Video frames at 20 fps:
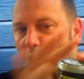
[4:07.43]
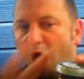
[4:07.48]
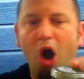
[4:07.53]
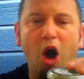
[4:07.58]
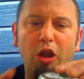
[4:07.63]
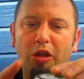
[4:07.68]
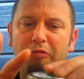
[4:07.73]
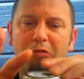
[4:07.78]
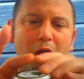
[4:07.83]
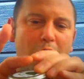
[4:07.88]

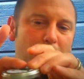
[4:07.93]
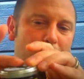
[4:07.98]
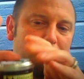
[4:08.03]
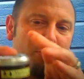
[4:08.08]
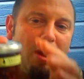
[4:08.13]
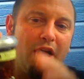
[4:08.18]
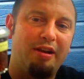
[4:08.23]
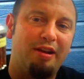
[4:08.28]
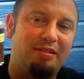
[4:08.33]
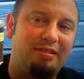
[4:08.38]
All around
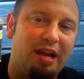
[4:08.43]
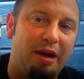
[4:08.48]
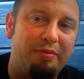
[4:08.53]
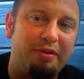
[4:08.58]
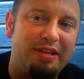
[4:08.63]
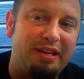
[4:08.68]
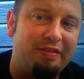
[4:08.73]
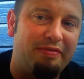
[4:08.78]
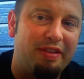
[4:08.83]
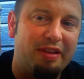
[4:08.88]
product, I
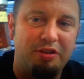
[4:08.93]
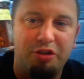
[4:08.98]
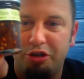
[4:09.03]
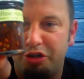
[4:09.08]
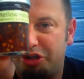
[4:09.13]
would give this